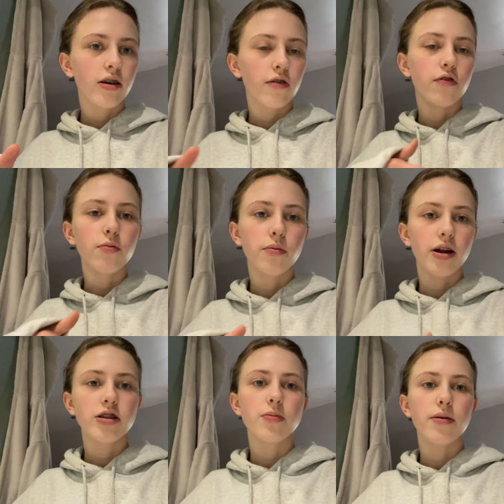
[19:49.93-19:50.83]
a few more
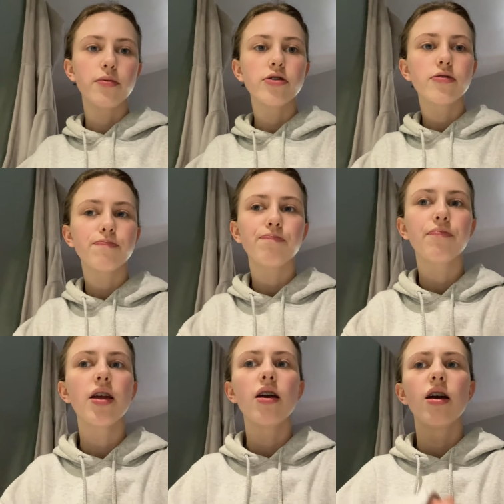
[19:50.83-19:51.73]
practice papers.
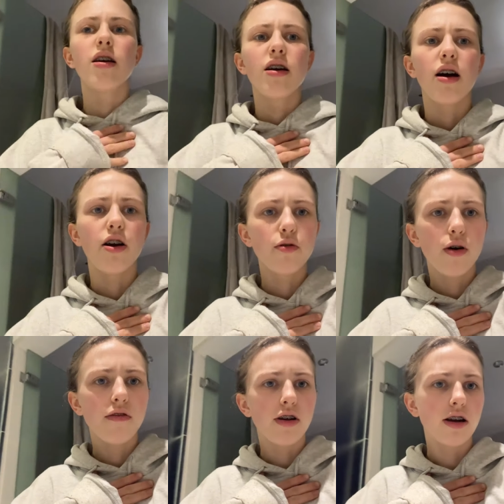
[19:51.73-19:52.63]
I know
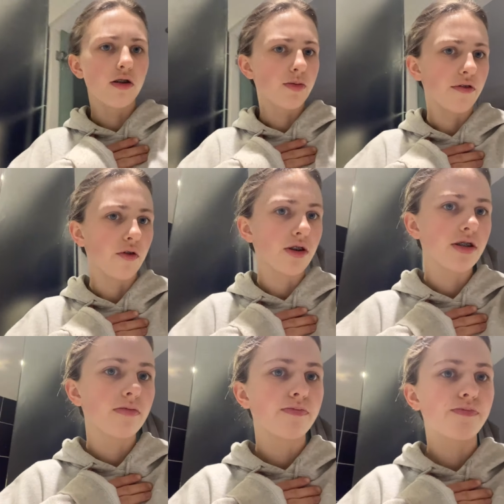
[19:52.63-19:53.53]
I've like lost my voice.